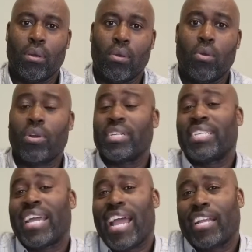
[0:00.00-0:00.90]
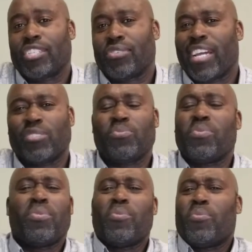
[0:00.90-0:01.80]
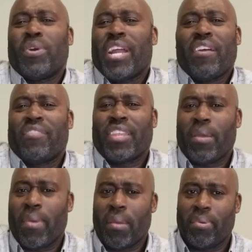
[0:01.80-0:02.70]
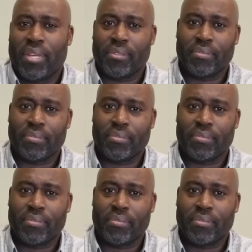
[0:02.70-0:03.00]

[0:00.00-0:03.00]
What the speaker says: Or to take out the trash, whatever they may be.